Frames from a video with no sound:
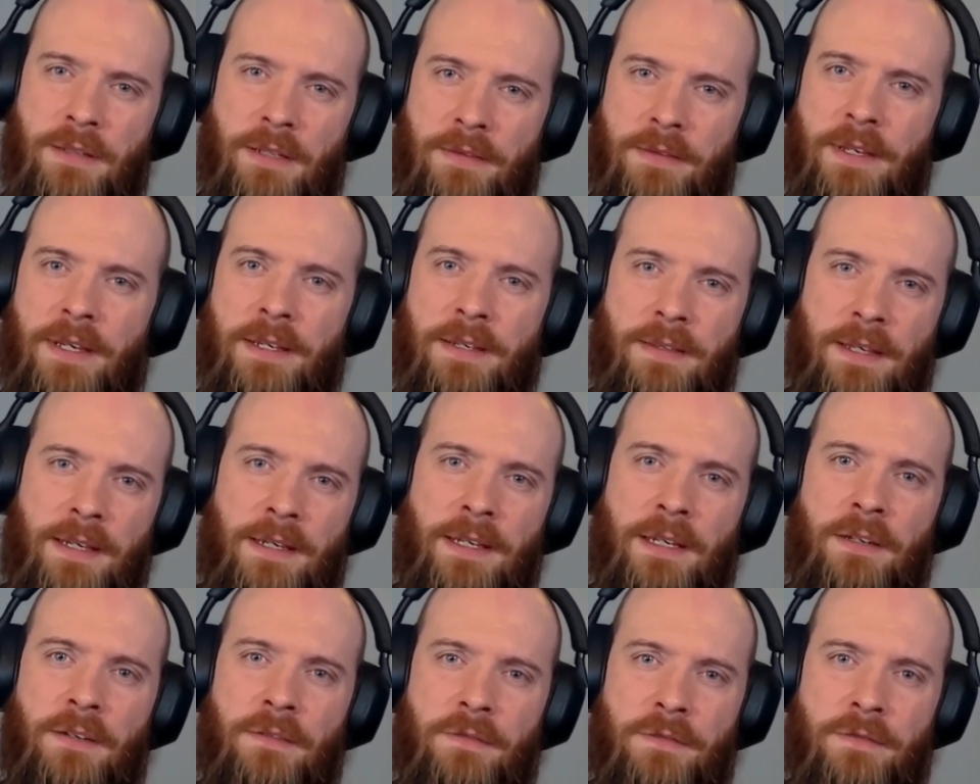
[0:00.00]
That
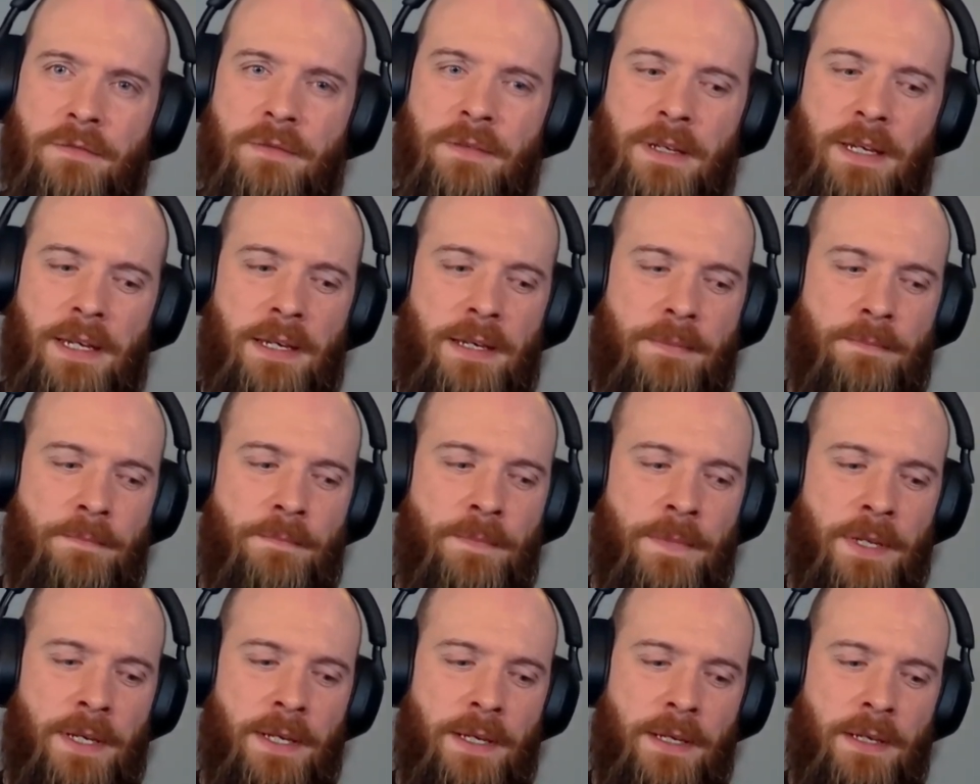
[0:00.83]
kind of
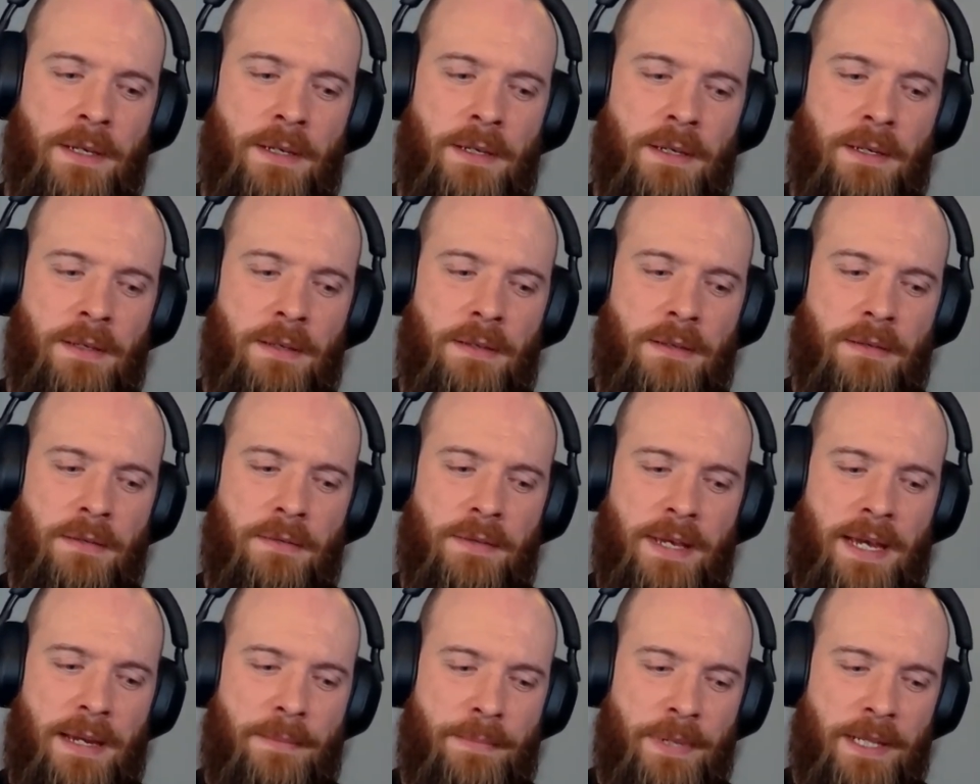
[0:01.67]

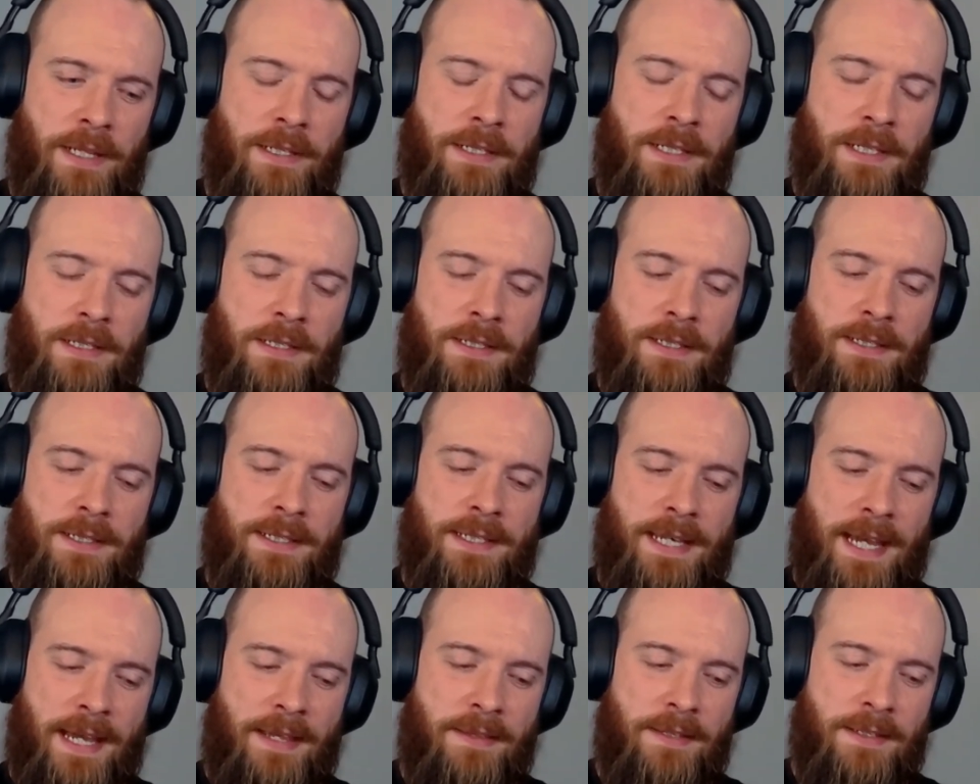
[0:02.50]
that ability to
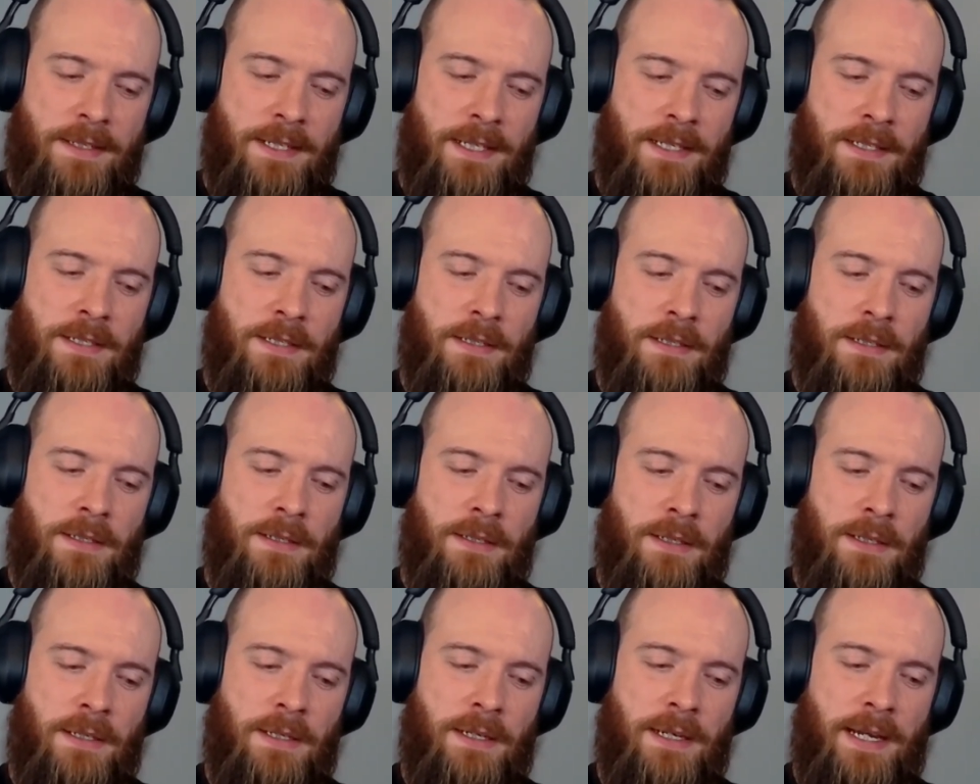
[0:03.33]
get the data
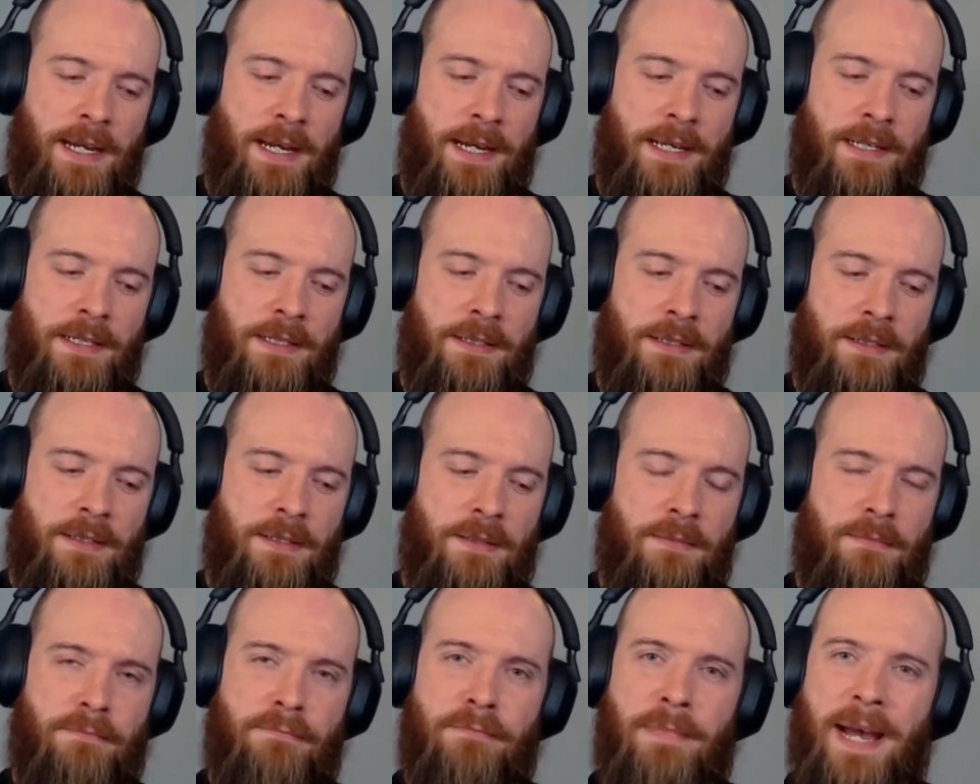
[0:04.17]
and
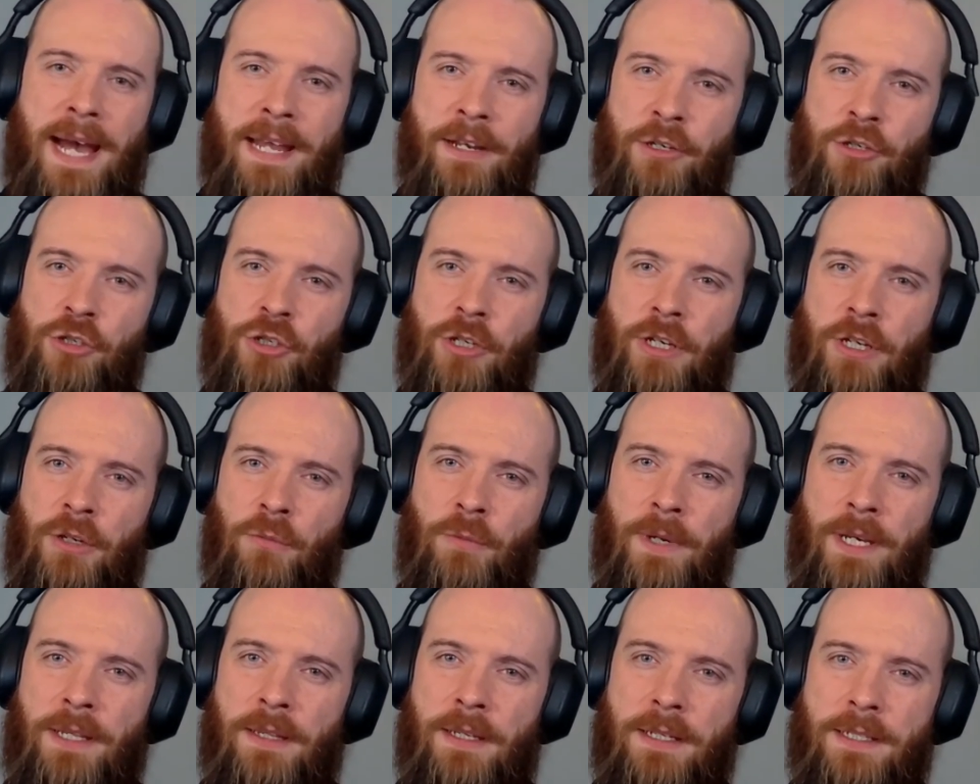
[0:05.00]
manage it in a
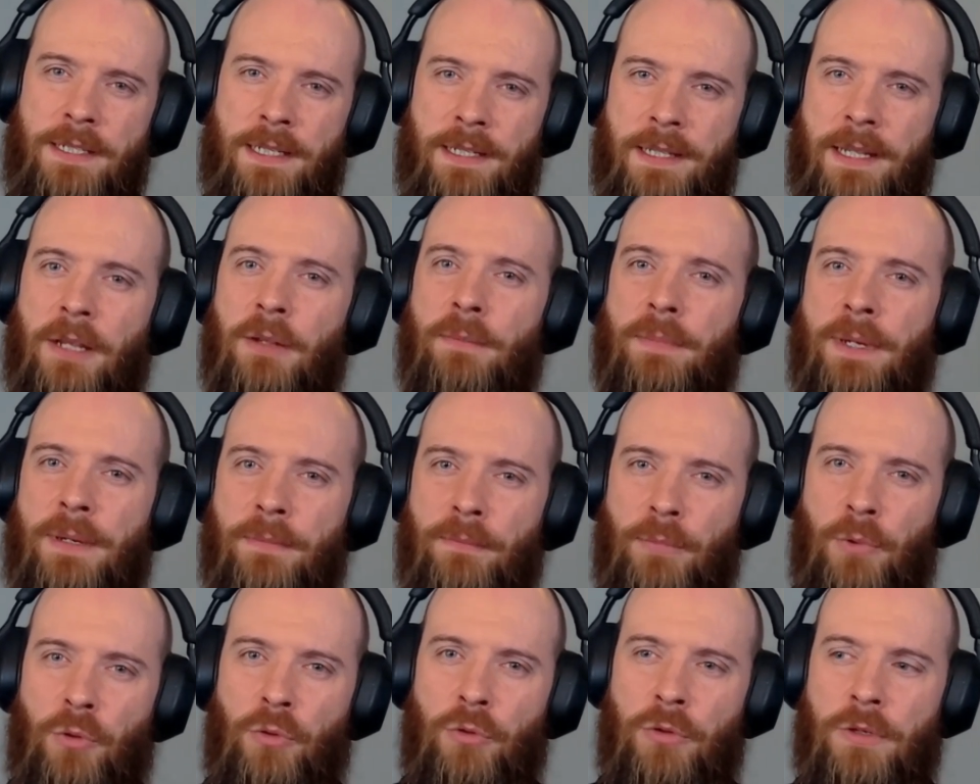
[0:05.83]
way that is a little bit
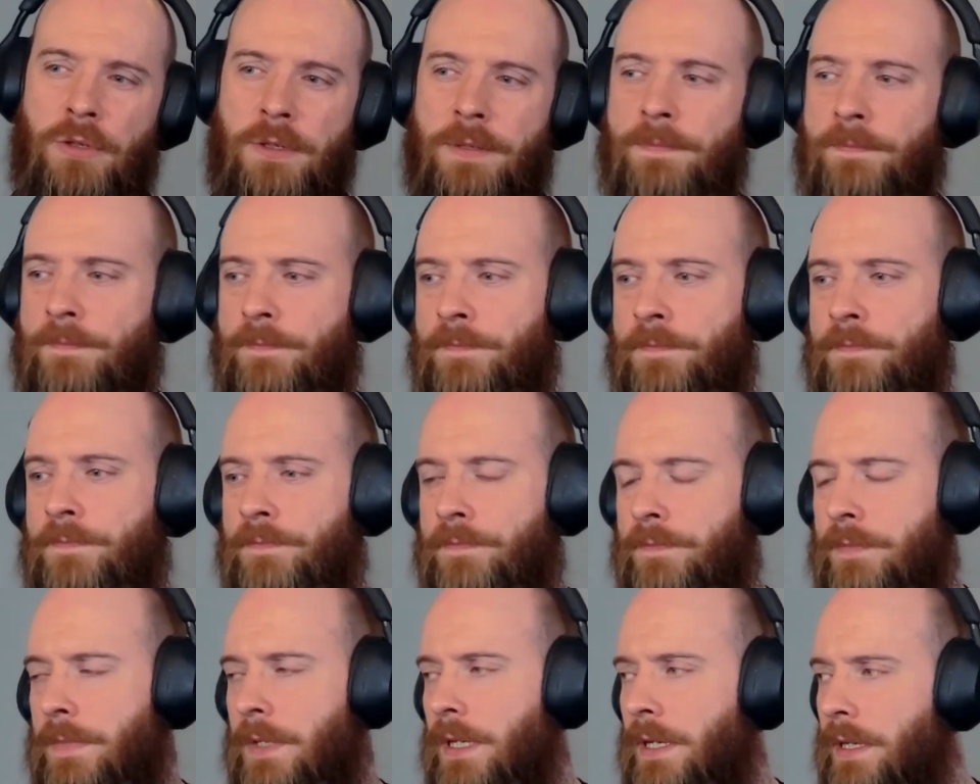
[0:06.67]
more,
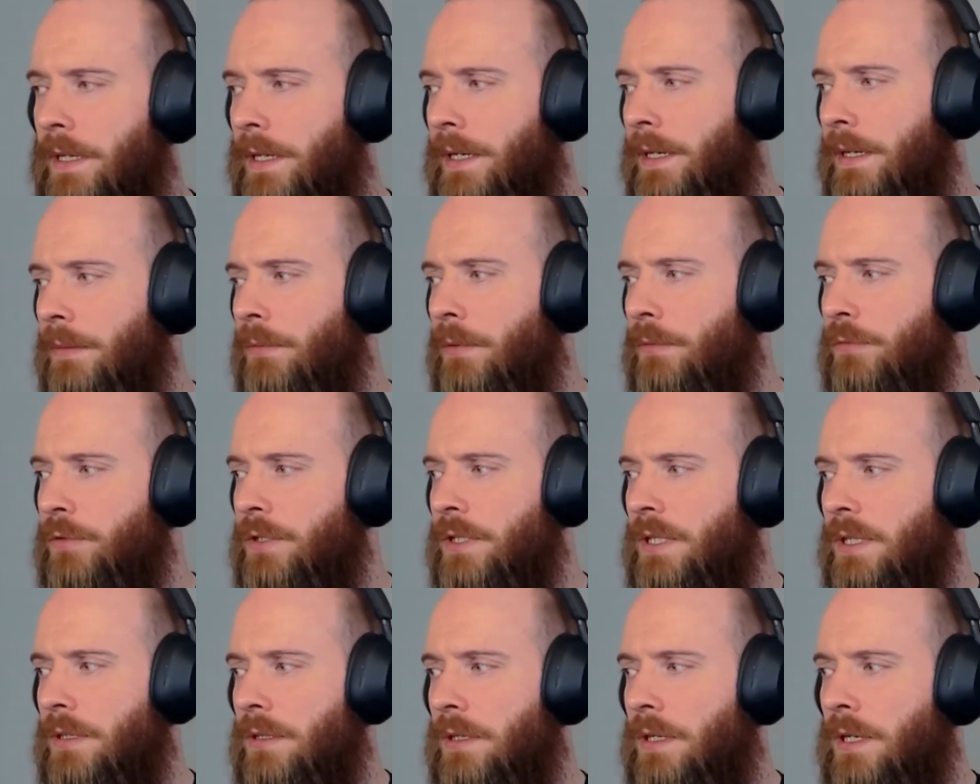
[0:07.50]
what would
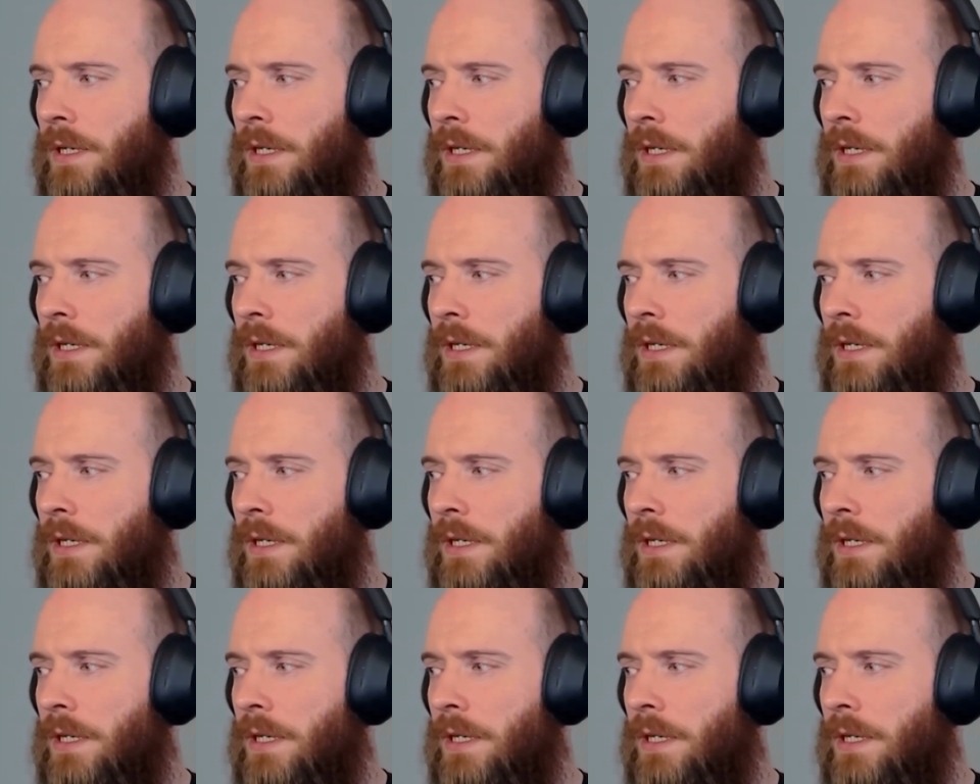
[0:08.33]
you say?